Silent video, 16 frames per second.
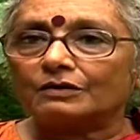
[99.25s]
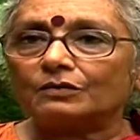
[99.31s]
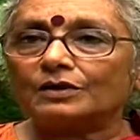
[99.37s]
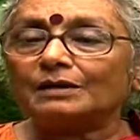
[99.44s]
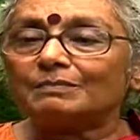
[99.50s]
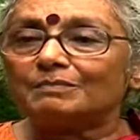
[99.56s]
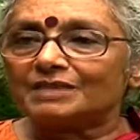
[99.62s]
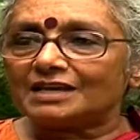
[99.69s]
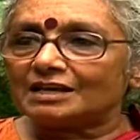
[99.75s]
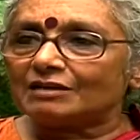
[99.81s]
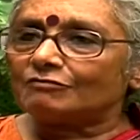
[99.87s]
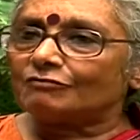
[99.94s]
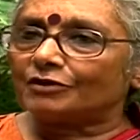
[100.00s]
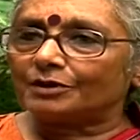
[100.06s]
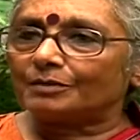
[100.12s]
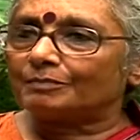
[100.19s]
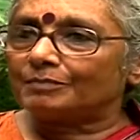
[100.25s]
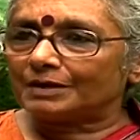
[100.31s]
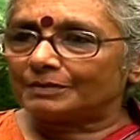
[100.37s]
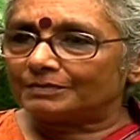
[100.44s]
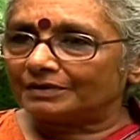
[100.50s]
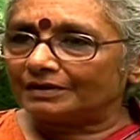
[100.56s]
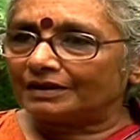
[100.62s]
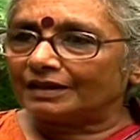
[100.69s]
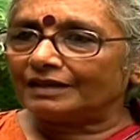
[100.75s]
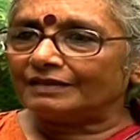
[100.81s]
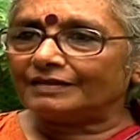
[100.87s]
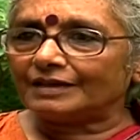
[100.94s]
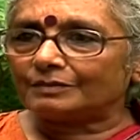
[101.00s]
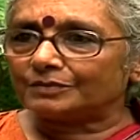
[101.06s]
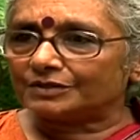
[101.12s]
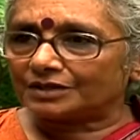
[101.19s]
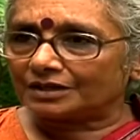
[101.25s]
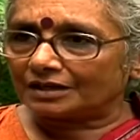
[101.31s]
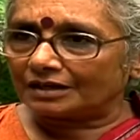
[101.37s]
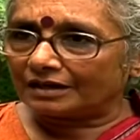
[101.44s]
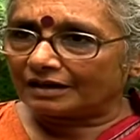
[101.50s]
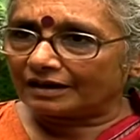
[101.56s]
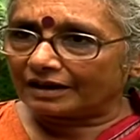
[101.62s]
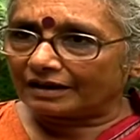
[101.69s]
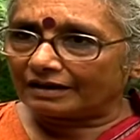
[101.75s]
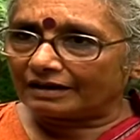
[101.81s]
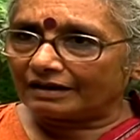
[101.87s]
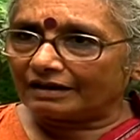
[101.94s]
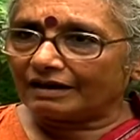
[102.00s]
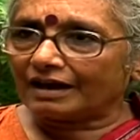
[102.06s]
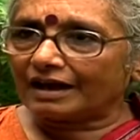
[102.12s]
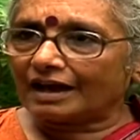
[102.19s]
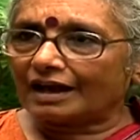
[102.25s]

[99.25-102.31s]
will mean for the people in that particular area